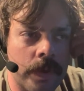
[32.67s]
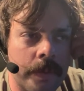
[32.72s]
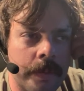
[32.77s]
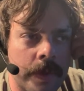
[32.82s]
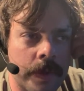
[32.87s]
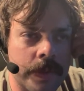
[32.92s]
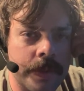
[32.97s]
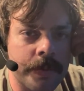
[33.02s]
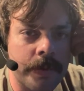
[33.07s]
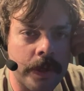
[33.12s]
the
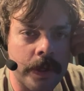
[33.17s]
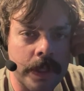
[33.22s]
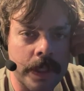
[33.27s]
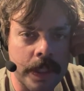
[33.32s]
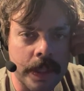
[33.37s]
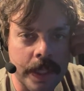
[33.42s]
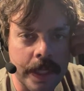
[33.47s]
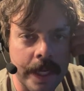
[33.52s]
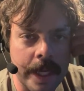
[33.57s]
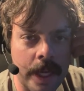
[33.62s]
most part
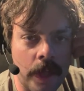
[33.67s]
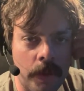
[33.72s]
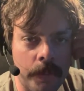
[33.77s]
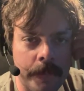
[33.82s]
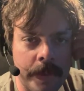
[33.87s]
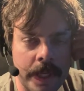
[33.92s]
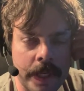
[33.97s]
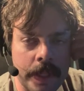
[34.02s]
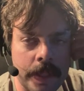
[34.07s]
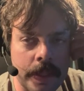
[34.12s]
that they help
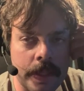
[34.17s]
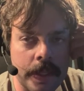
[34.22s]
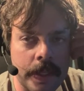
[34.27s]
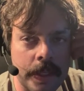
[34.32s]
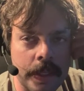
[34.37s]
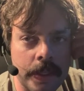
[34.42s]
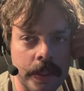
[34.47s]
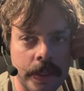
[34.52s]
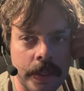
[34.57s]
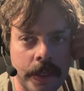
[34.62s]

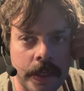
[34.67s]
anything.